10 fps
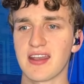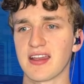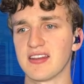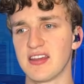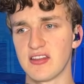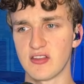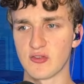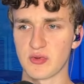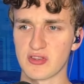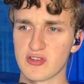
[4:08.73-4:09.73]
and it
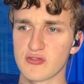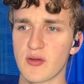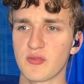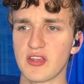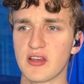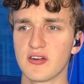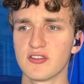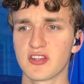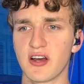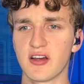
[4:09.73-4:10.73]
continues with trips he
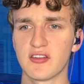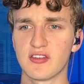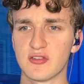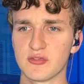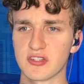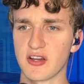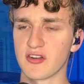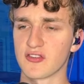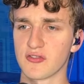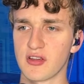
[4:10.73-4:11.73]
goes on to a
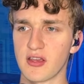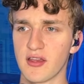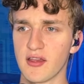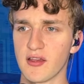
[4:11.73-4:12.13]
luxury